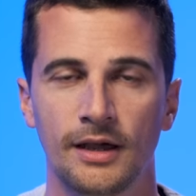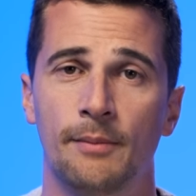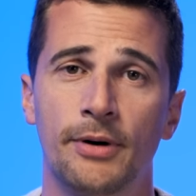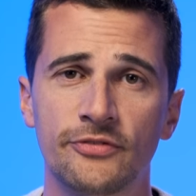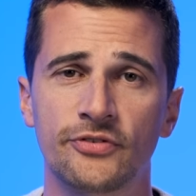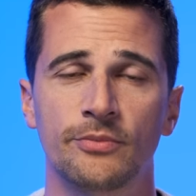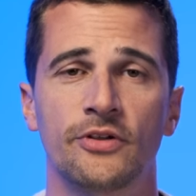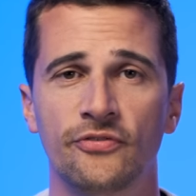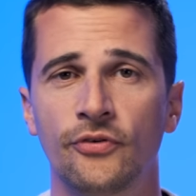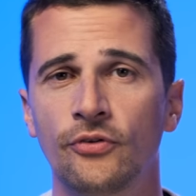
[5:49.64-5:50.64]
Apart from the
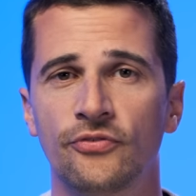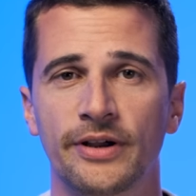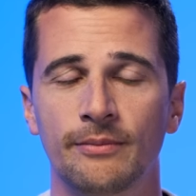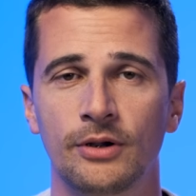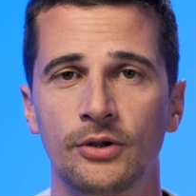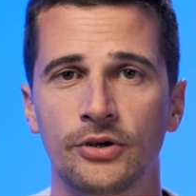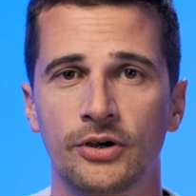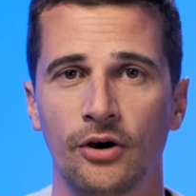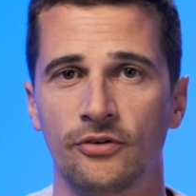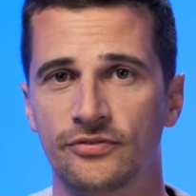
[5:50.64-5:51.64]
full frame
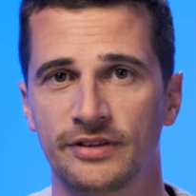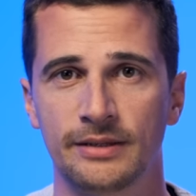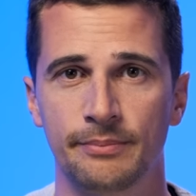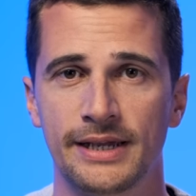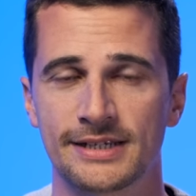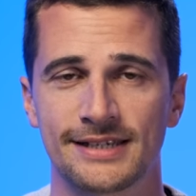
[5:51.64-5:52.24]
look of the bigger